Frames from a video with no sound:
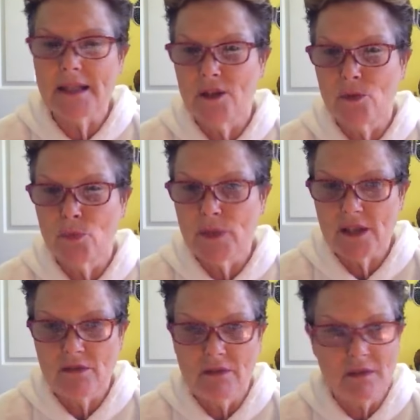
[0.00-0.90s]
and the
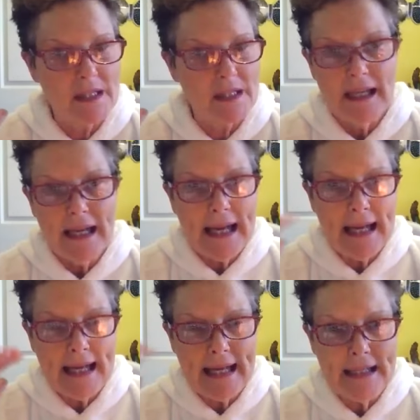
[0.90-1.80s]
whistles
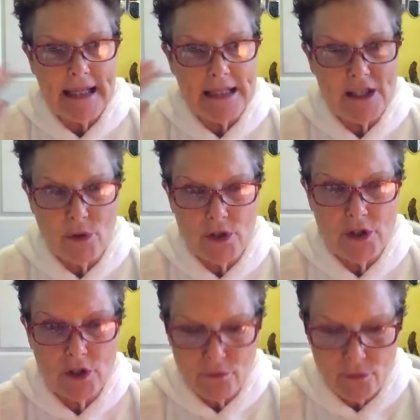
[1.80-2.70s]
and so on and
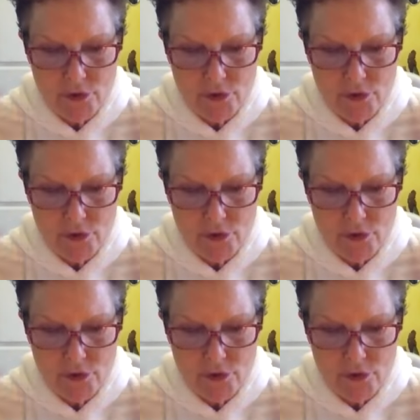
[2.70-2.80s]
so forth.